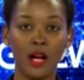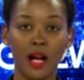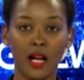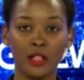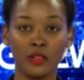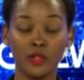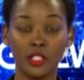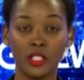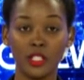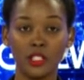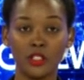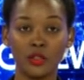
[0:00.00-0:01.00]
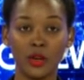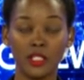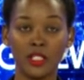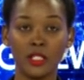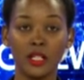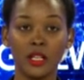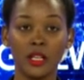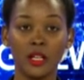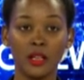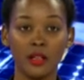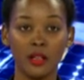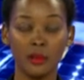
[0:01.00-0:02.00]
had reached a tragic
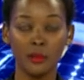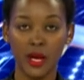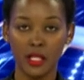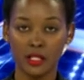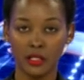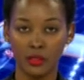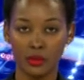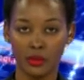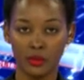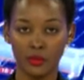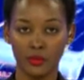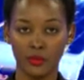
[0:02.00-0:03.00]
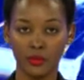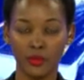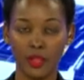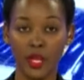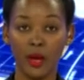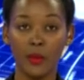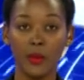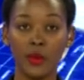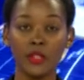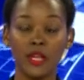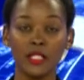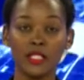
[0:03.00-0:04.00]
milestone. More than